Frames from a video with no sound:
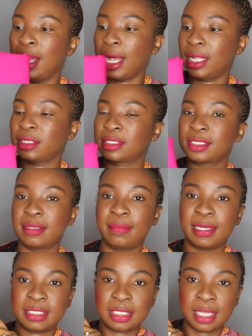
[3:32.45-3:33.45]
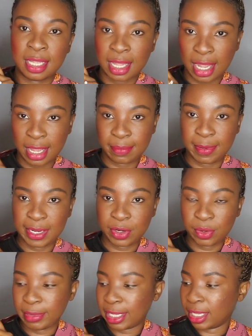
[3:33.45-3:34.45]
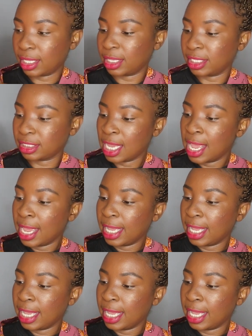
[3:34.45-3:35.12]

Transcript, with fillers: I'll see, but I plan on making this.